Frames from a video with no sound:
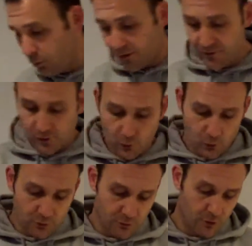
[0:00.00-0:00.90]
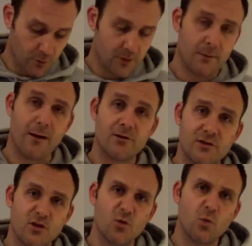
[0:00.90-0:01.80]
going to go through about
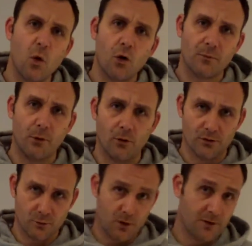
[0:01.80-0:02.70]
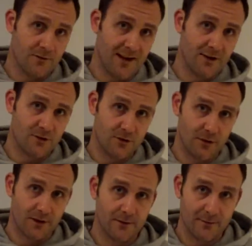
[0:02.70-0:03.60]
2 water bottles worth of energy
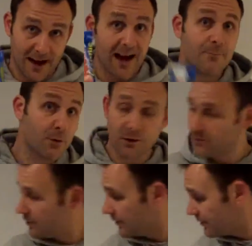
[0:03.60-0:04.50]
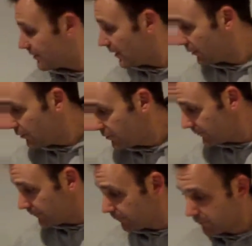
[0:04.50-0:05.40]
drink. I personally start off
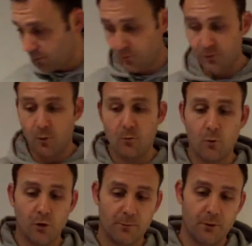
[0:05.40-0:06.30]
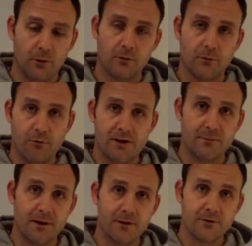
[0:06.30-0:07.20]
with 1 water bottle ready
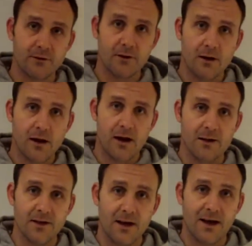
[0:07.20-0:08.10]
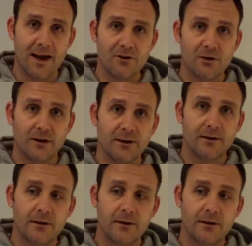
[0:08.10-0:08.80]
mixed, and then I actually,